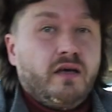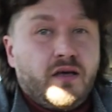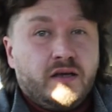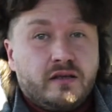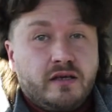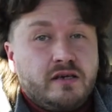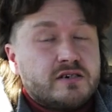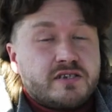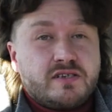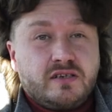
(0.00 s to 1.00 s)
And
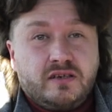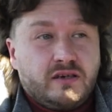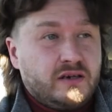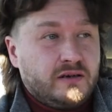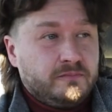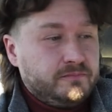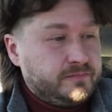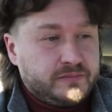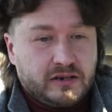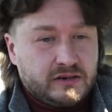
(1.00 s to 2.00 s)
here's a
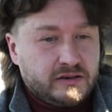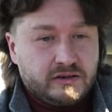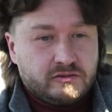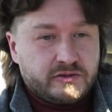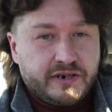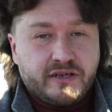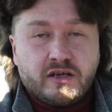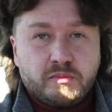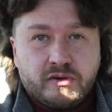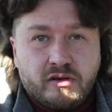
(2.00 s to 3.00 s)
little
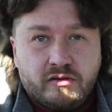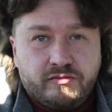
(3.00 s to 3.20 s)
recap of